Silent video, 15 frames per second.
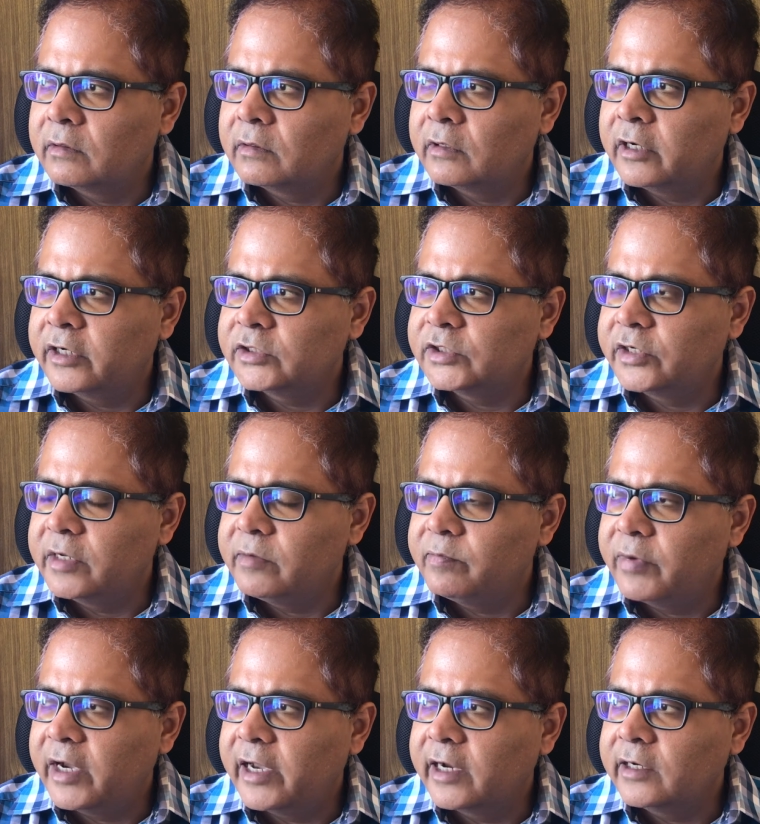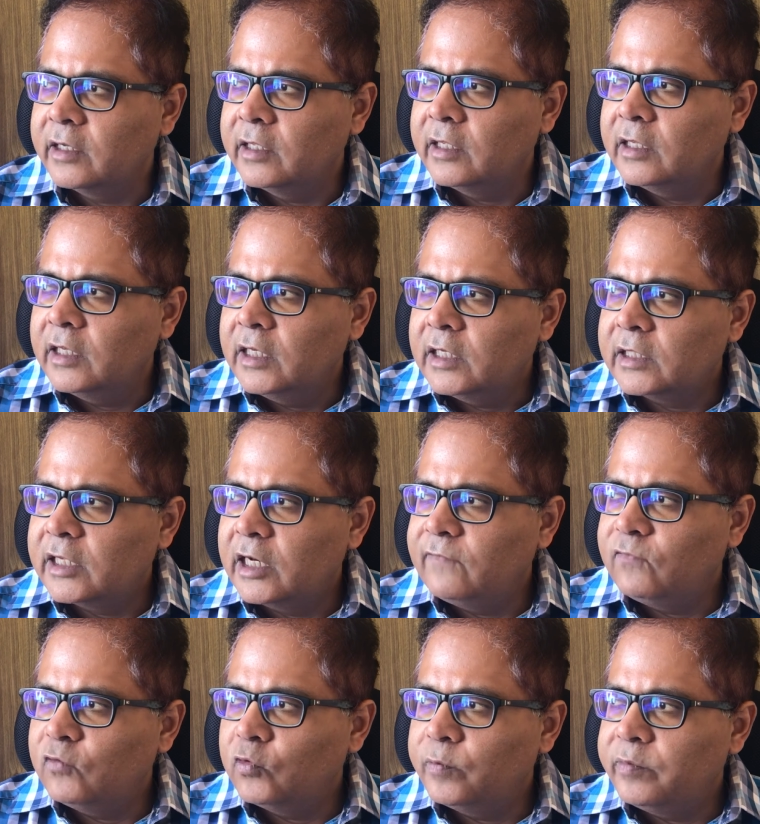impact than
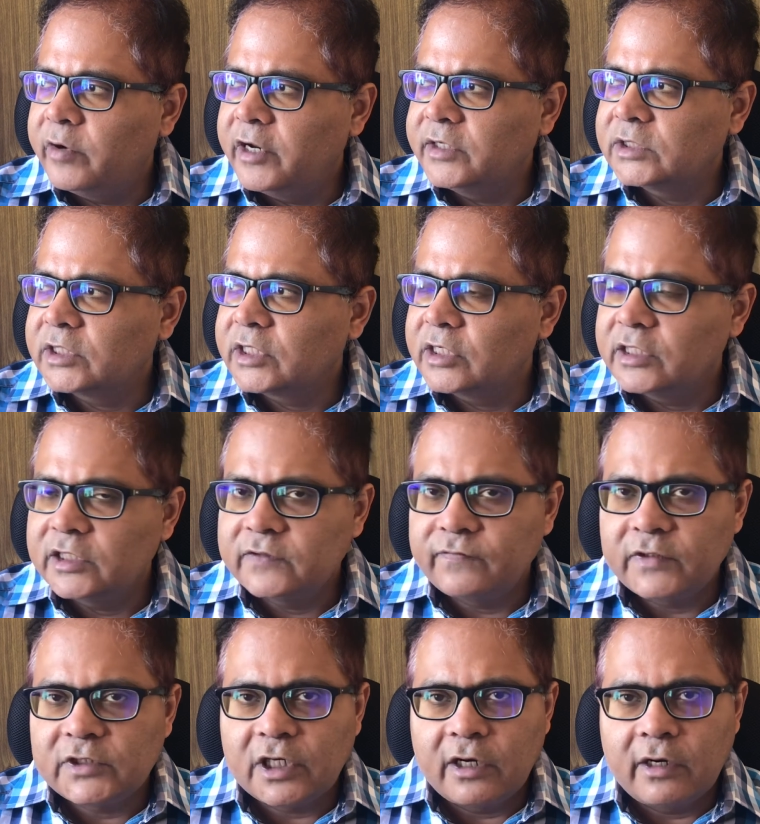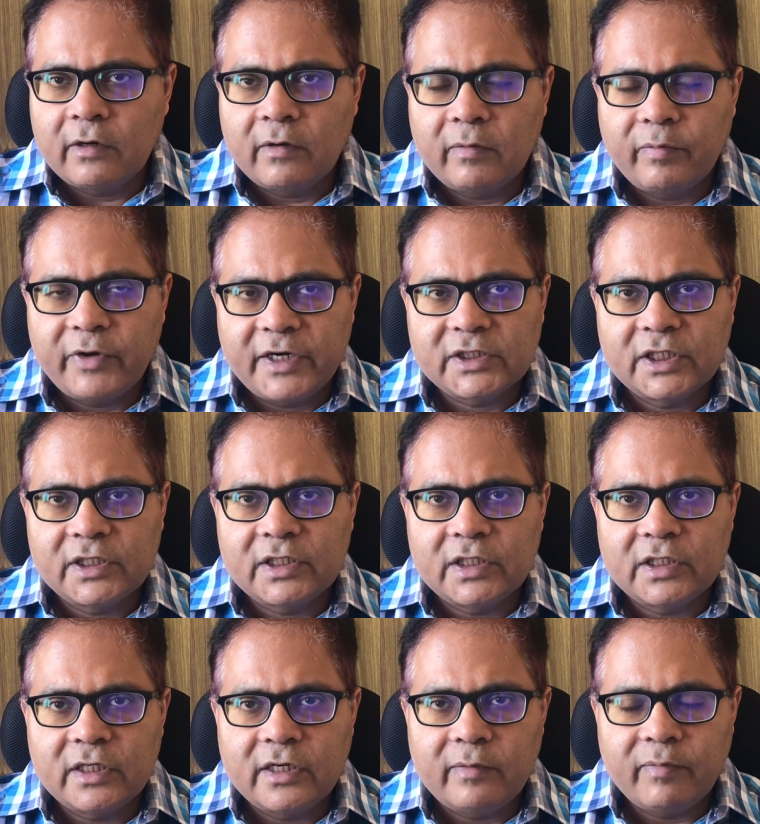if you bring skills which are present in
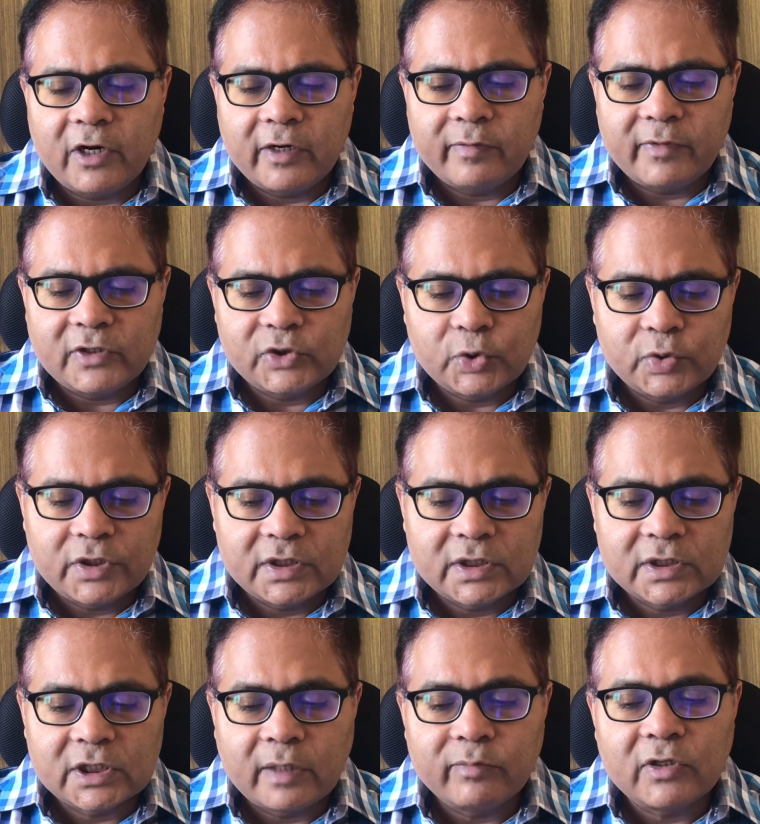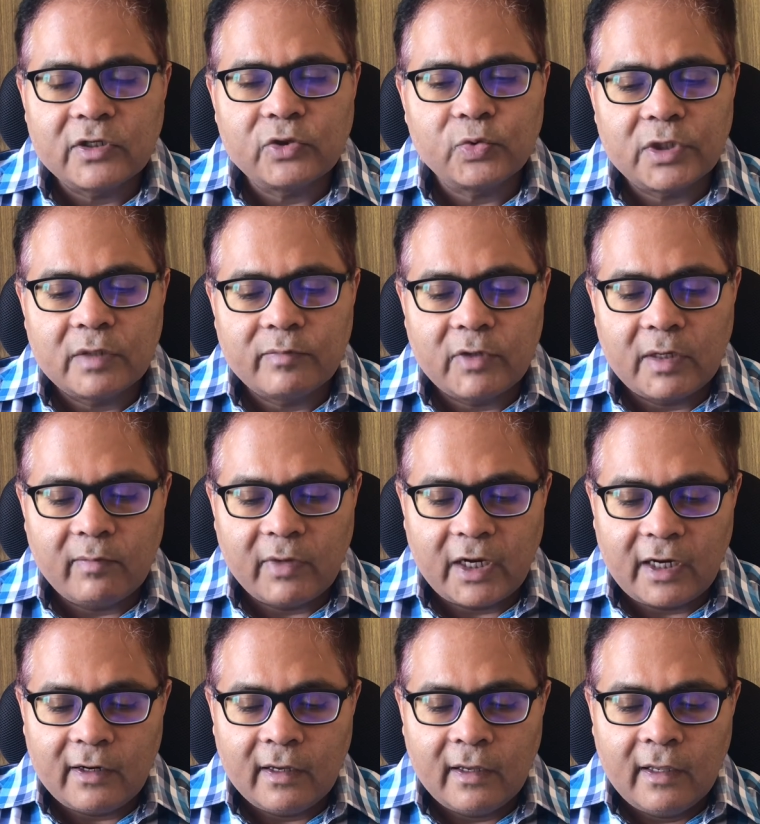the department. So this is something to keep in
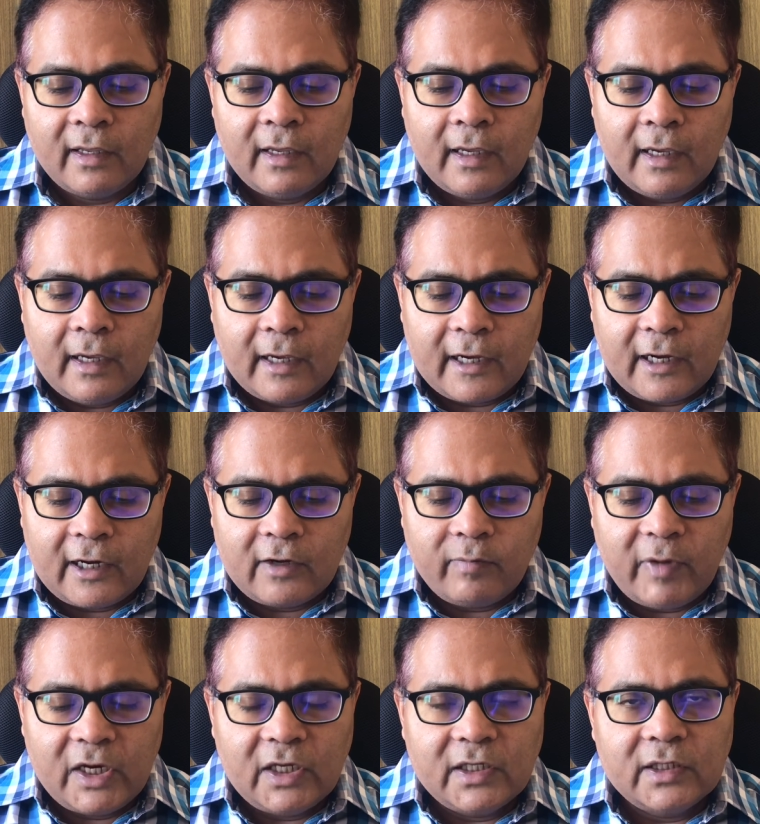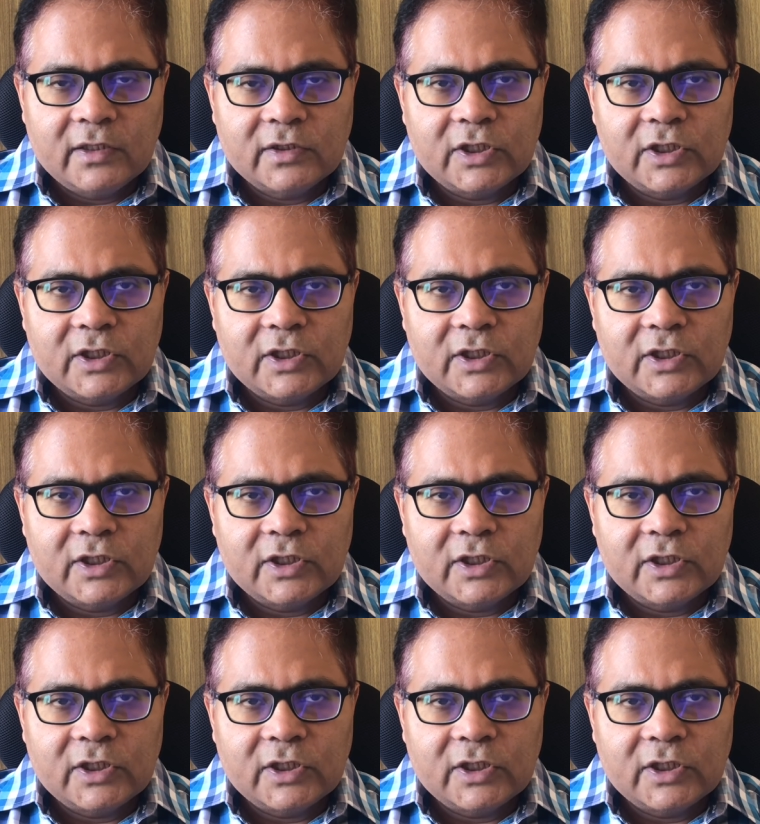mind. And many